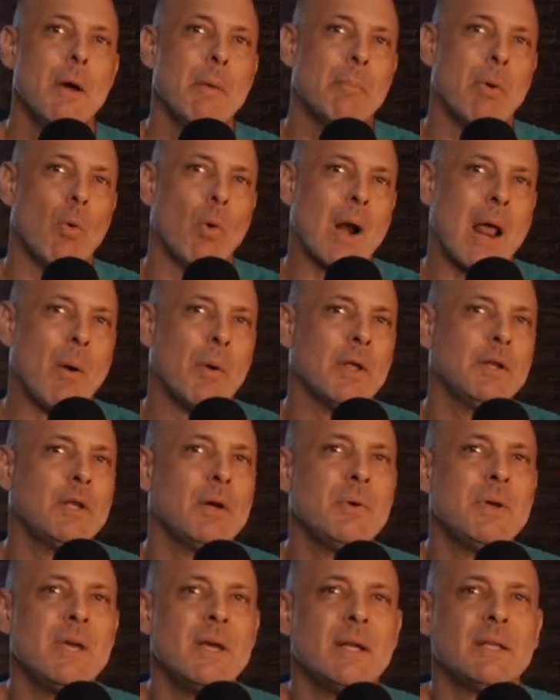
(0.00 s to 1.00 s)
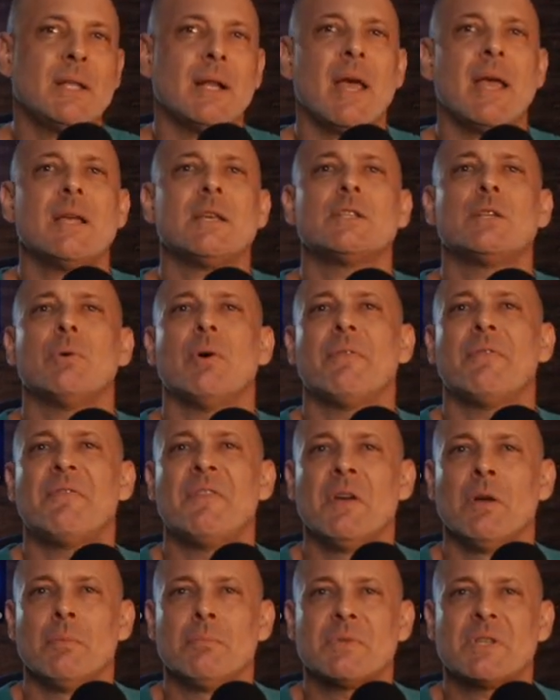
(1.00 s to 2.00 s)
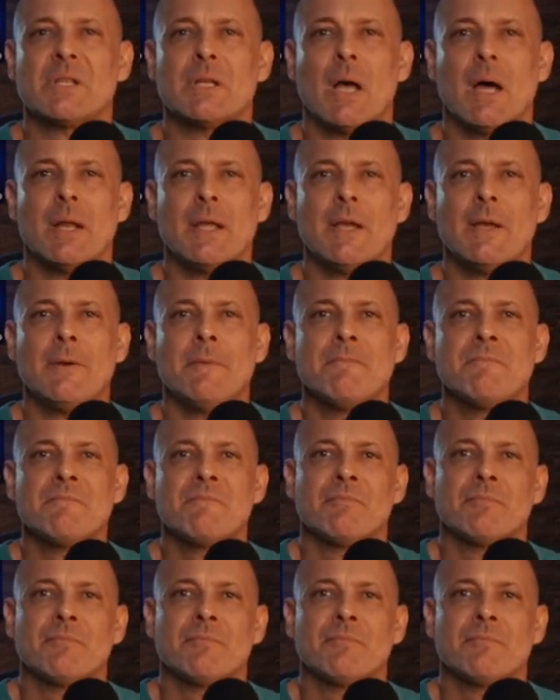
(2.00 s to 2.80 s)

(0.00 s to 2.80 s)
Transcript: But what I want to do here today is do a film study